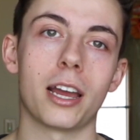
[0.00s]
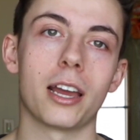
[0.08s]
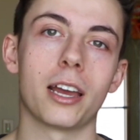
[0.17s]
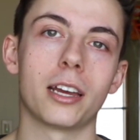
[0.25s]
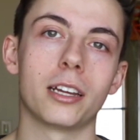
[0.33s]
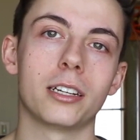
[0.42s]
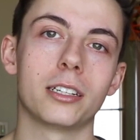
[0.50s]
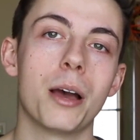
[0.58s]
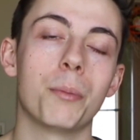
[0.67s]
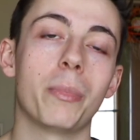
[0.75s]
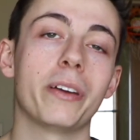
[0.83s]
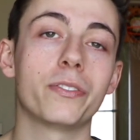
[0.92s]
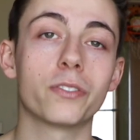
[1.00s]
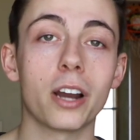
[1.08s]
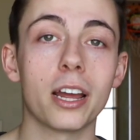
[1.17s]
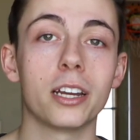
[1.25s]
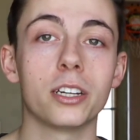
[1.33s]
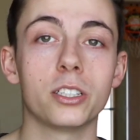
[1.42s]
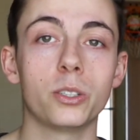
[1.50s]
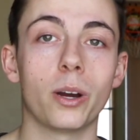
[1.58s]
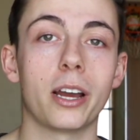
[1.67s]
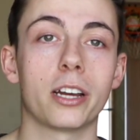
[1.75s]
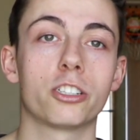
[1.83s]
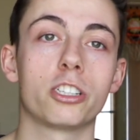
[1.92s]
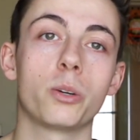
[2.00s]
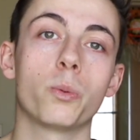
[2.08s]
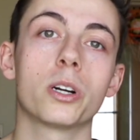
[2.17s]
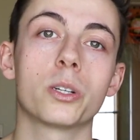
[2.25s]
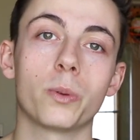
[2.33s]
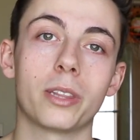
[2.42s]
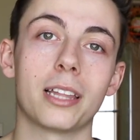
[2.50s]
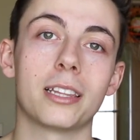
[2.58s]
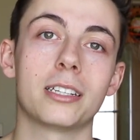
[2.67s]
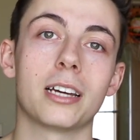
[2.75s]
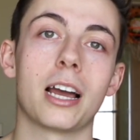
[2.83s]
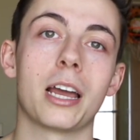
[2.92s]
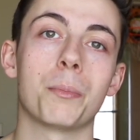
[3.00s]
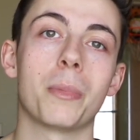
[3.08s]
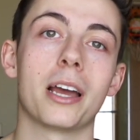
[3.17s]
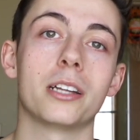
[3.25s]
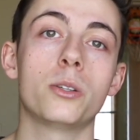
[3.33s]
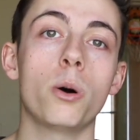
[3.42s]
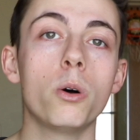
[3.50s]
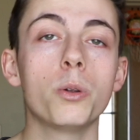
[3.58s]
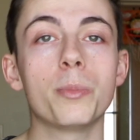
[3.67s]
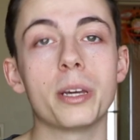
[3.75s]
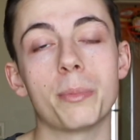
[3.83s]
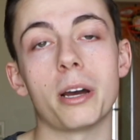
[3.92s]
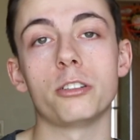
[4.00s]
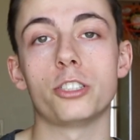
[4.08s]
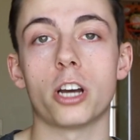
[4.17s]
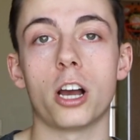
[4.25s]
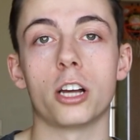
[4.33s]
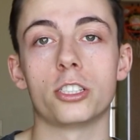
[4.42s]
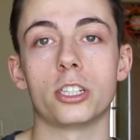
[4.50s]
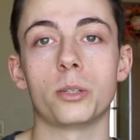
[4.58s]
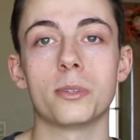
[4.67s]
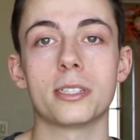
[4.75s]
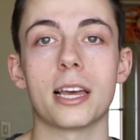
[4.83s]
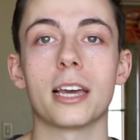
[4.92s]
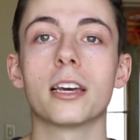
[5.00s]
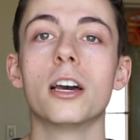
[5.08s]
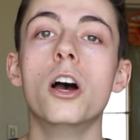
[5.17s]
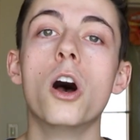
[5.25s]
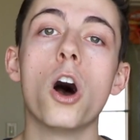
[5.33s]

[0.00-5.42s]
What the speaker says: and my friend who I actually worked with at the time had told me about Josh and was like,